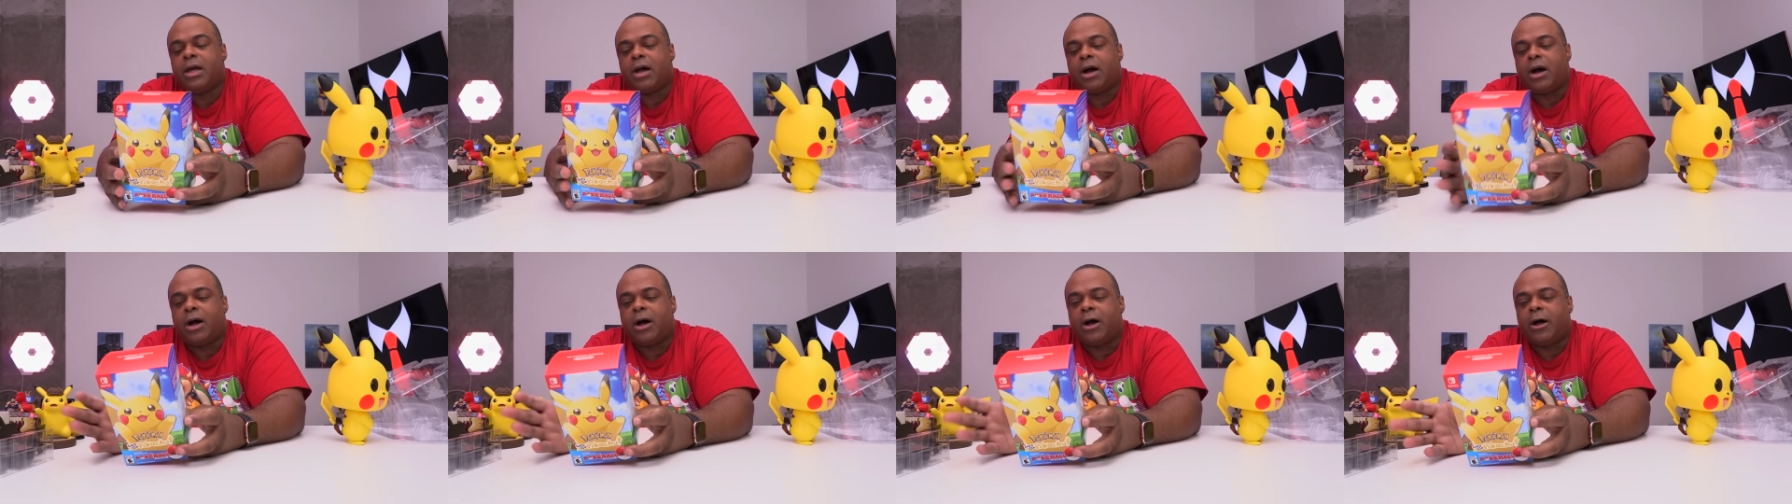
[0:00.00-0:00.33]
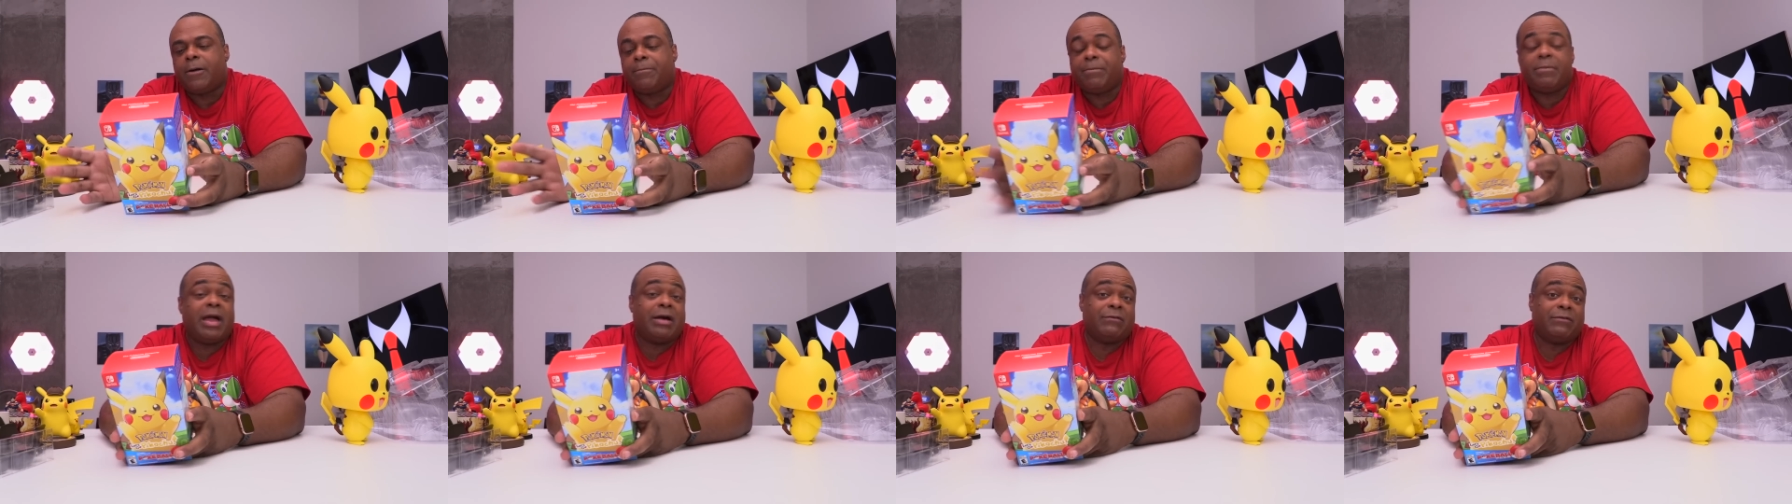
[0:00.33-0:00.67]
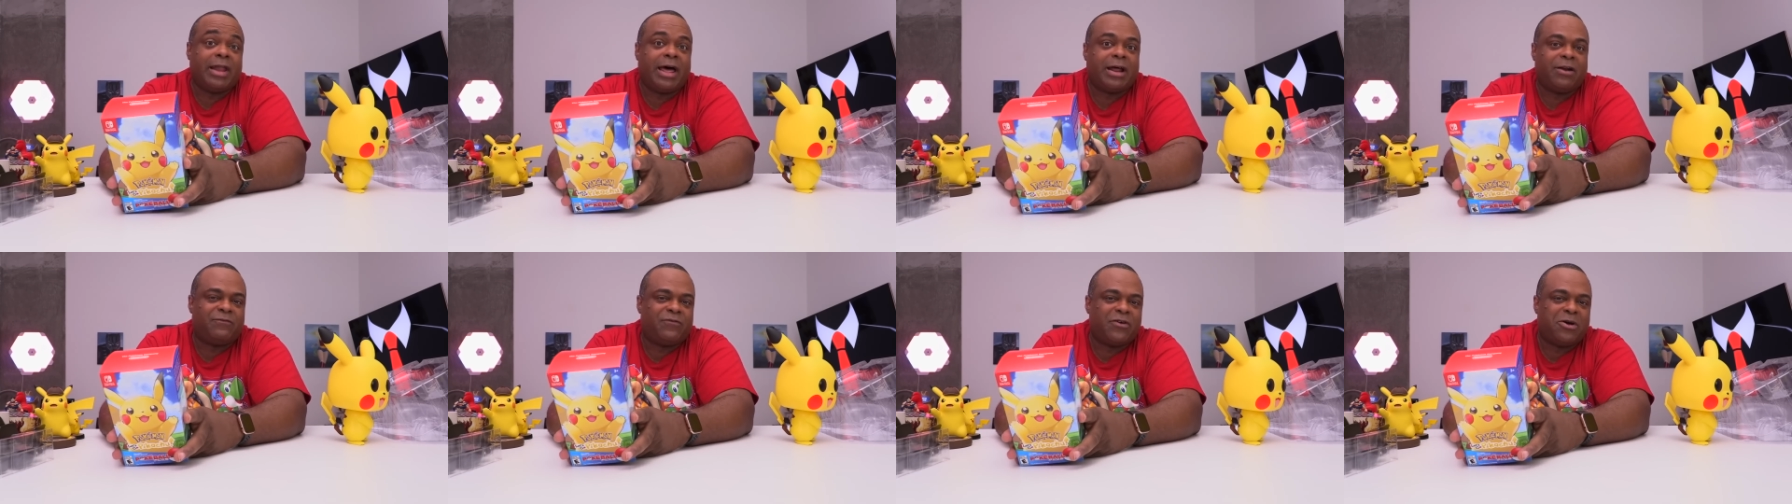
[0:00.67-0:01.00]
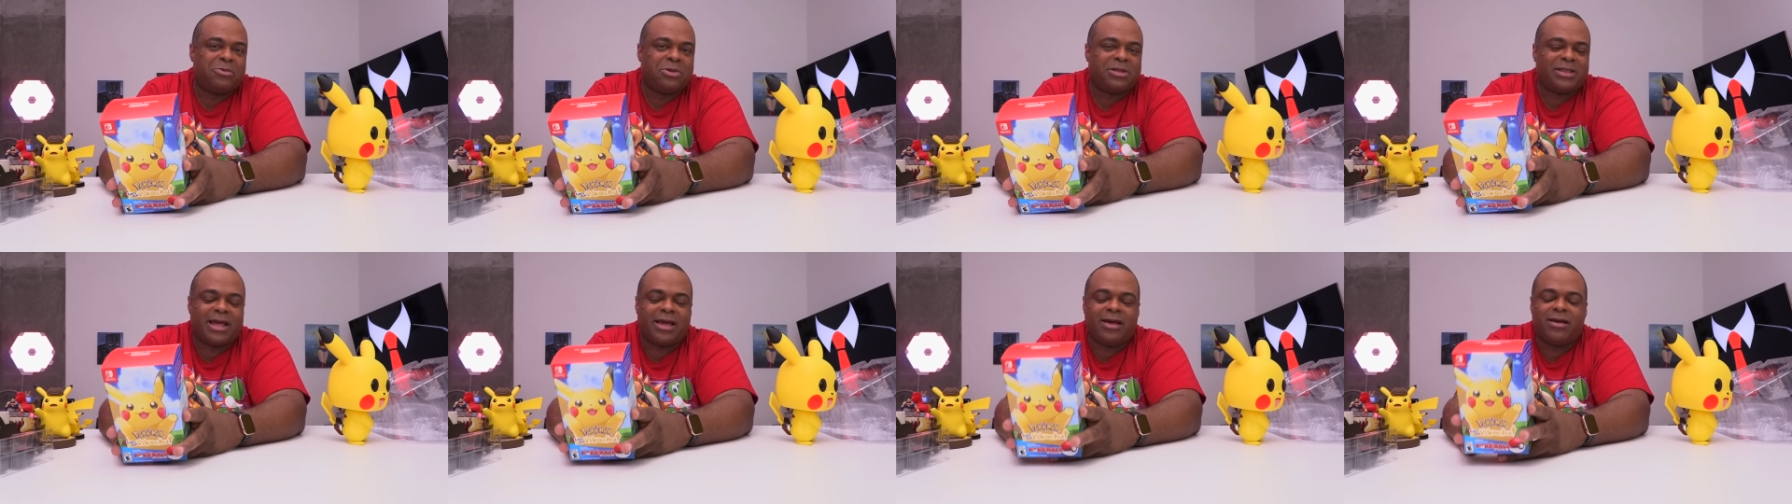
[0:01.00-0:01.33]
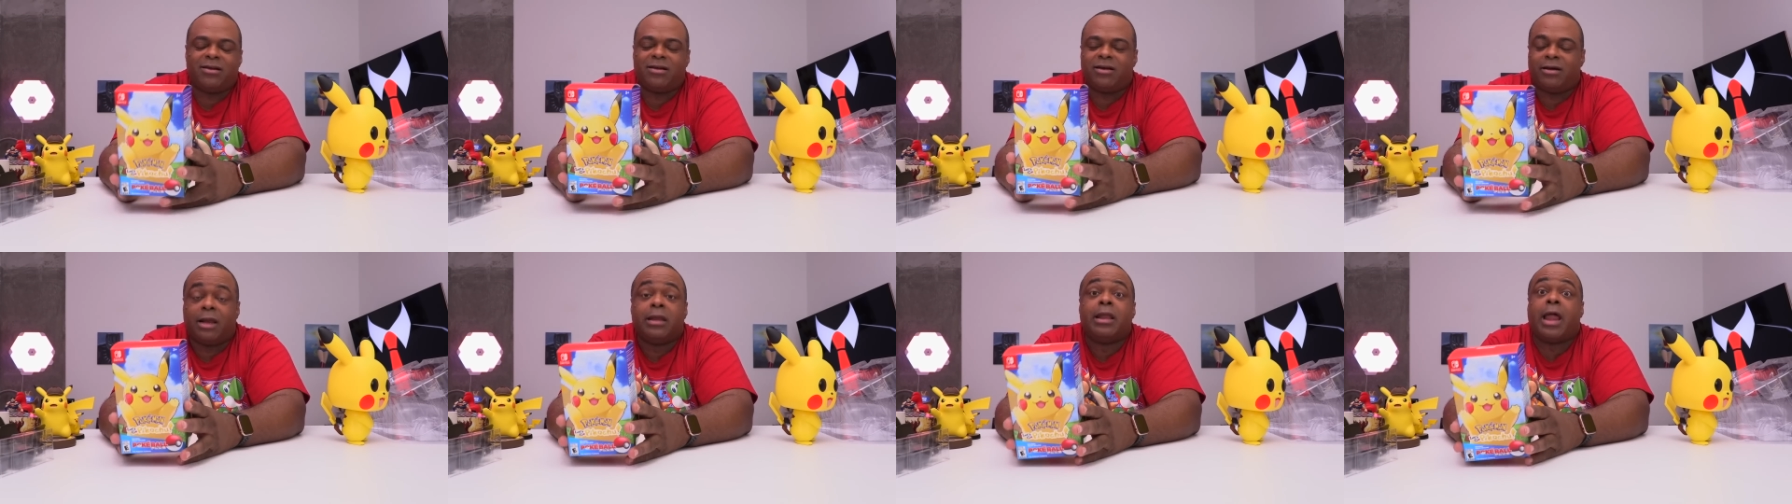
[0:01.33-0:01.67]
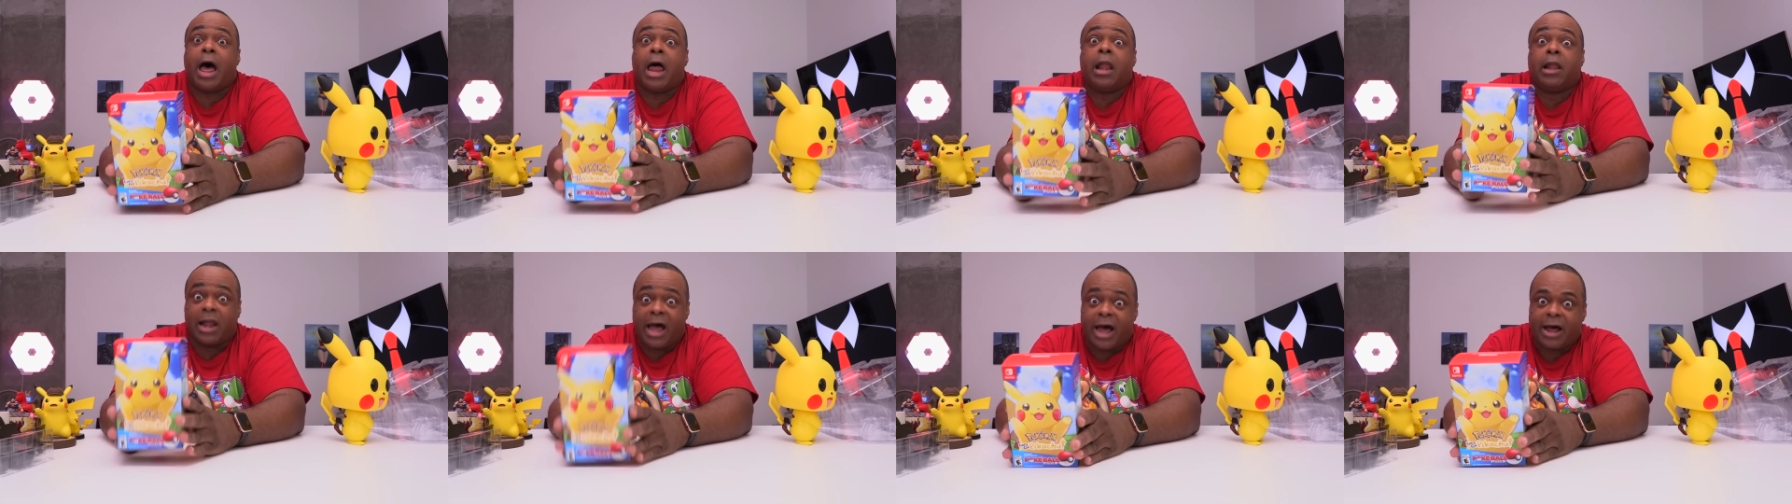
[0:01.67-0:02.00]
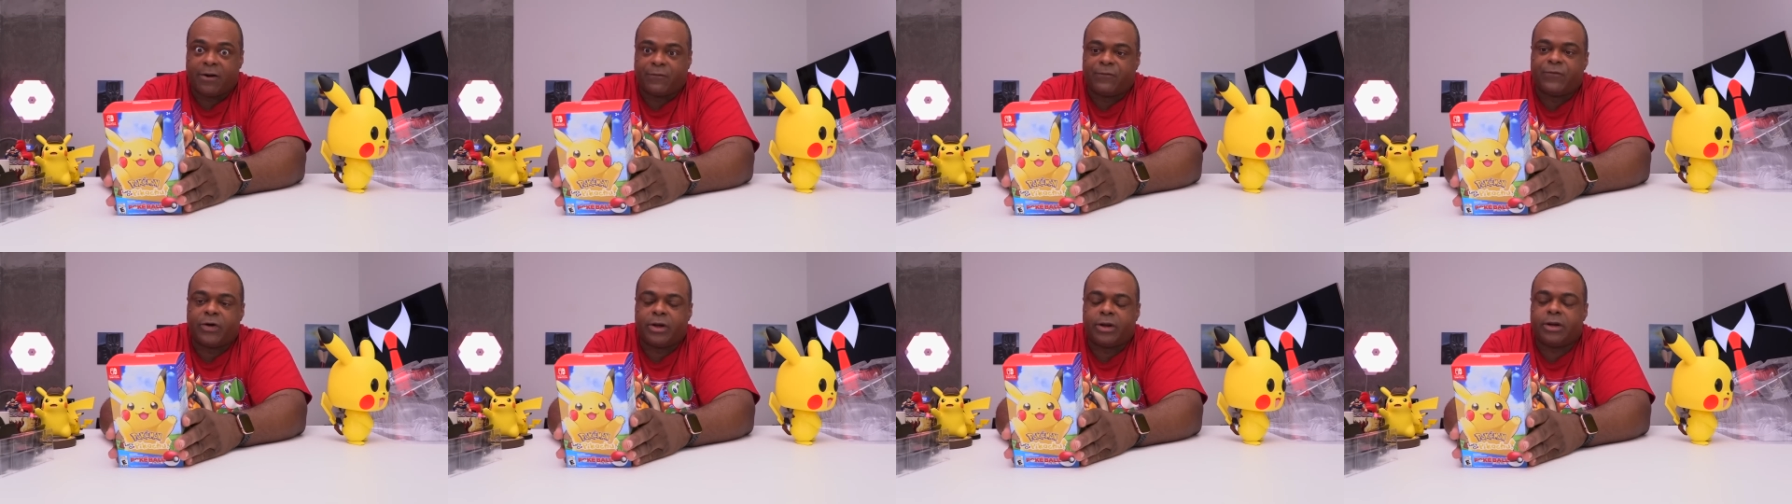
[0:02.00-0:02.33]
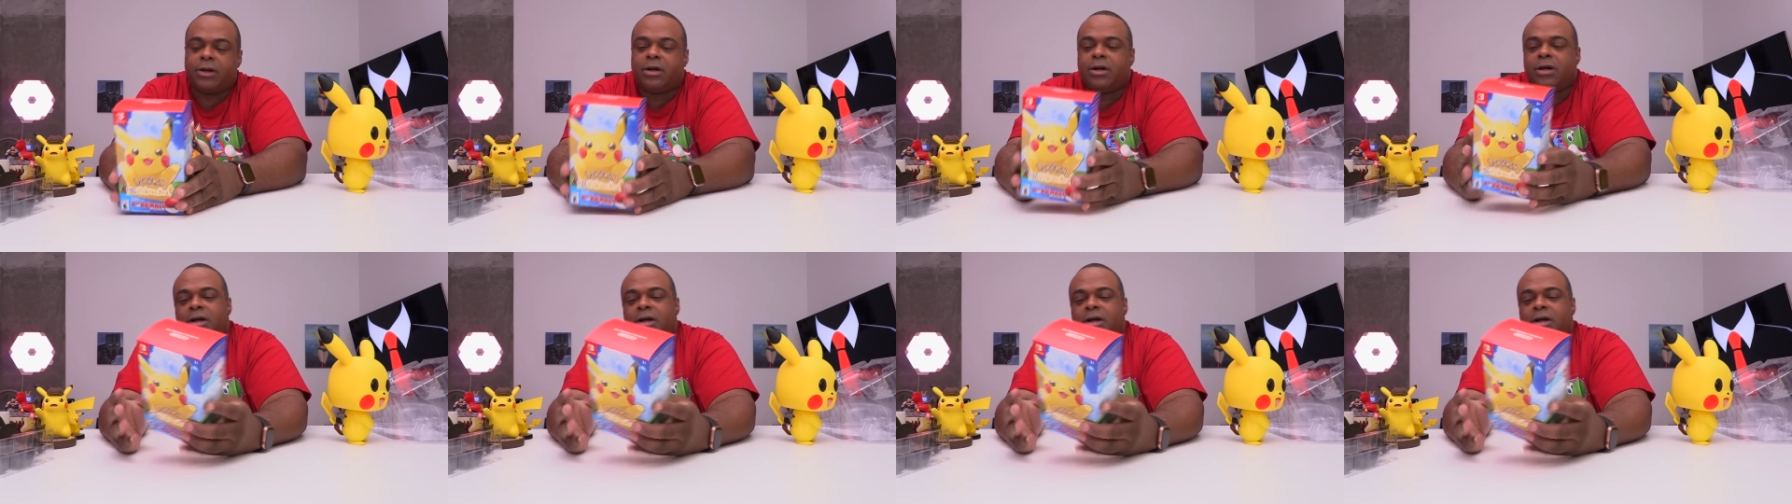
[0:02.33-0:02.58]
I'm uh, having a lot of fun with that. A, a lot of fun.